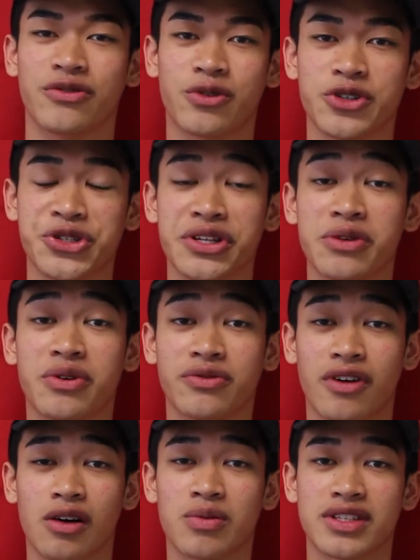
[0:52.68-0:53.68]
Unfortunately,
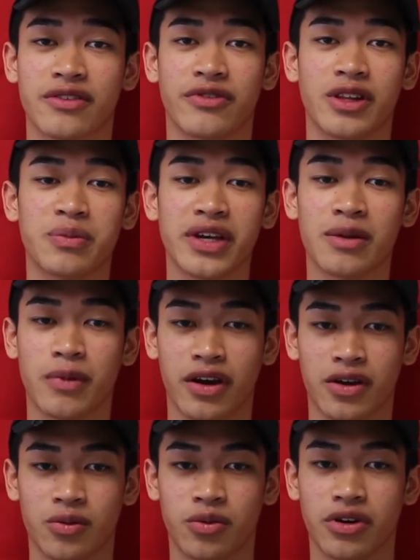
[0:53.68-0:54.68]
what followed was the
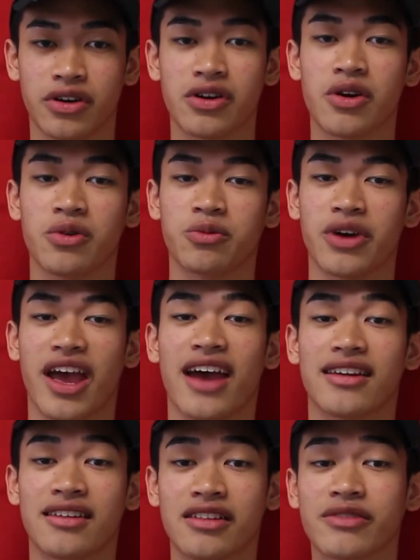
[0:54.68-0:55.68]
Philippine-American War
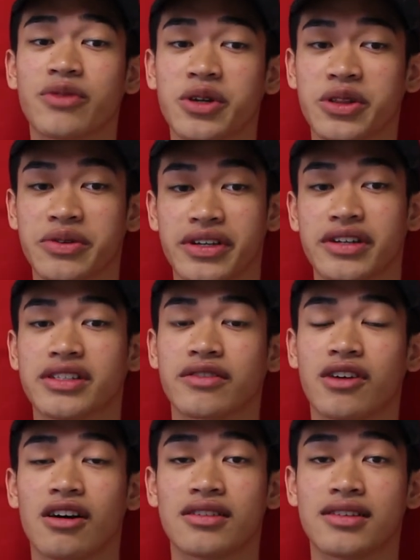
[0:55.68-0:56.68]
and another 43 years
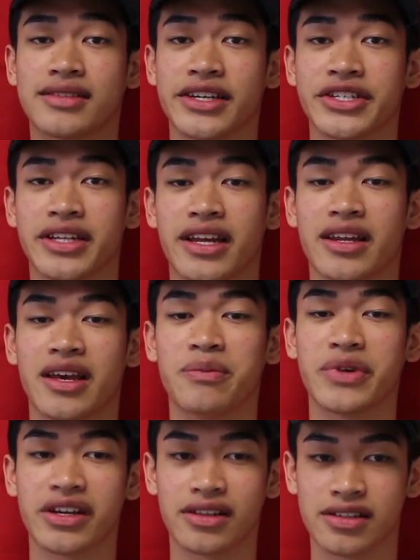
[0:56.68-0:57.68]
of colonization and
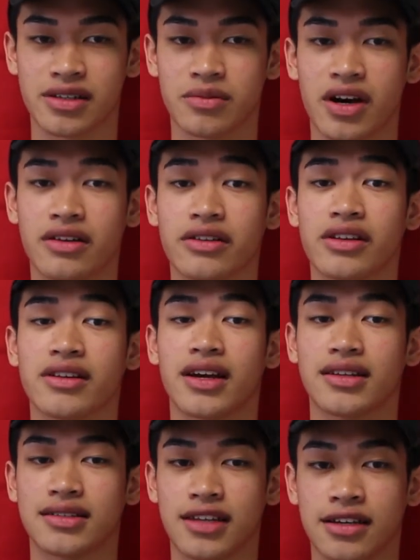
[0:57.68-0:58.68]
imperialism under the
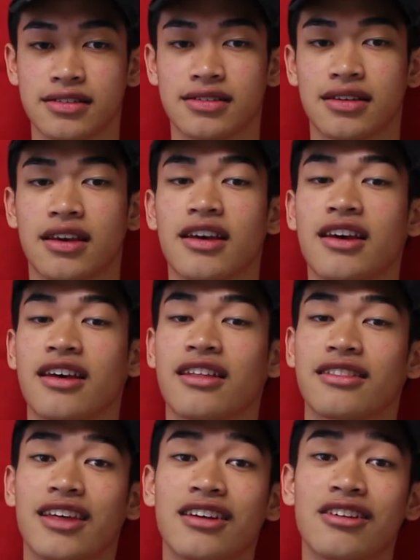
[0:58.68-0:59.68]
United States.
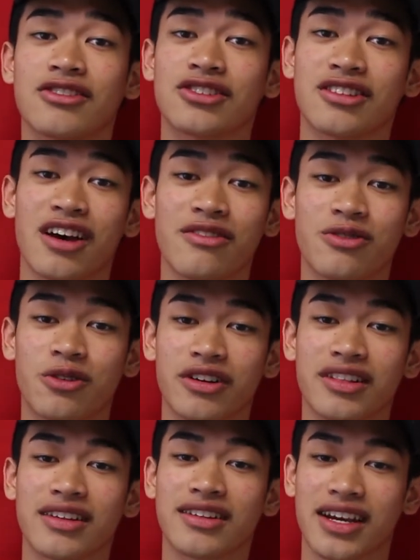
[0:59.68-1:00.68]
Then on July
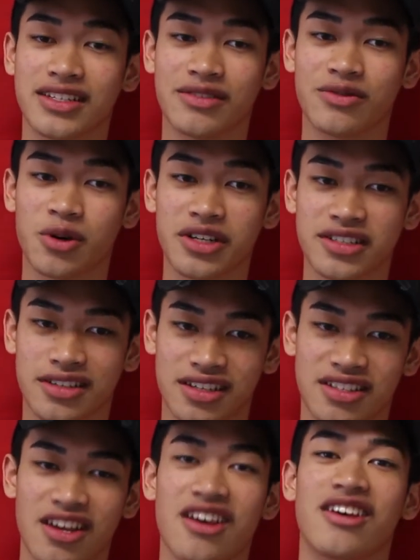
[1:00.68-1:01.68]
4th,
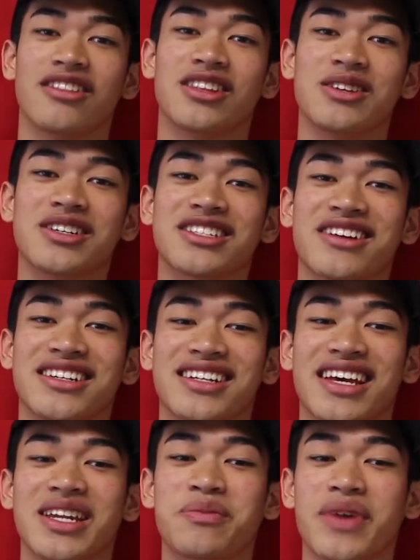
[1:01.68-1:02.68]
1946, the U.S.
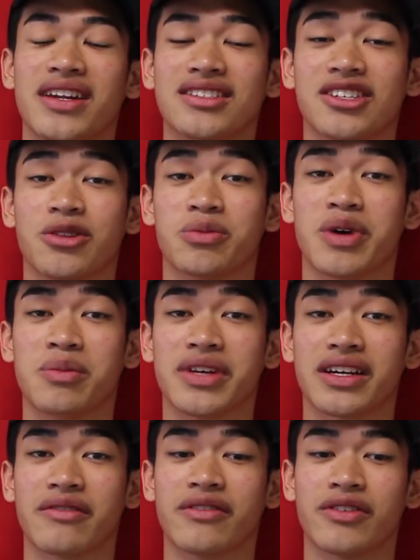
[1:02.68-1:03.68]
granted independence to the Republic of the